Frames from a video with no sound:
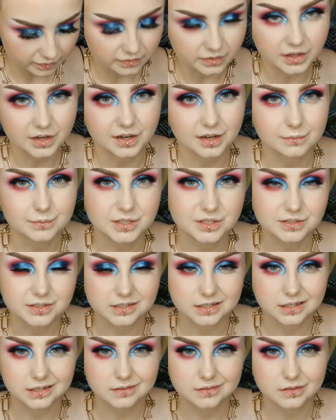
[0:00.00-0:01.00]
Then I'm
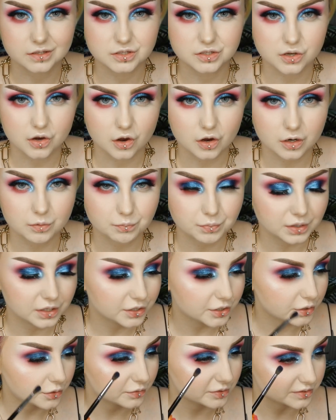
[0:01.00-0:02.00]
using the dark
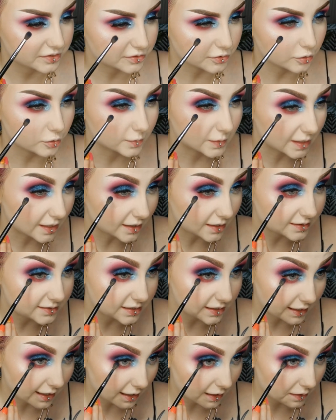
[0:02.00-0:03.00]
blue Stormy
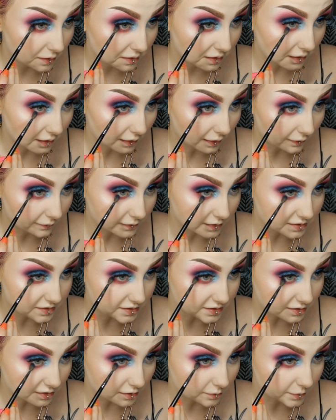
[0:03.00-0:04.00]
Night again, and this
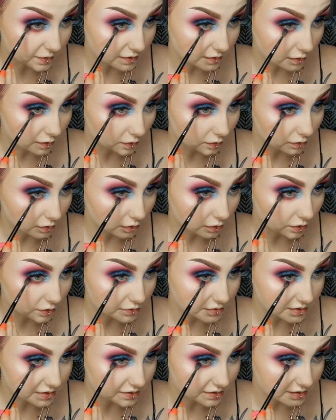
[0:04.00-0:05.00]
is going to be the
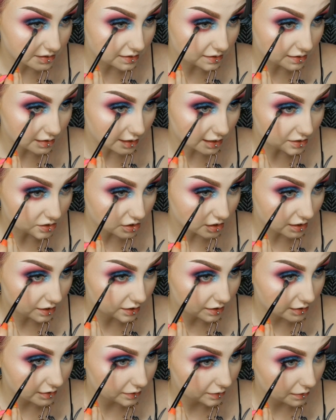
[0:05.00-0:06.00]
closest to the lash
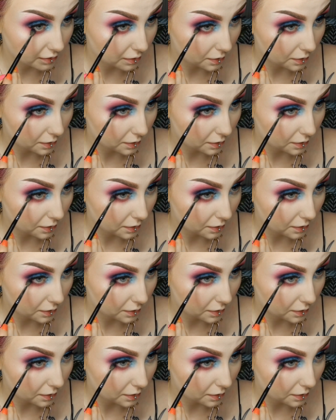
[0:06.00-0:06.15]
line.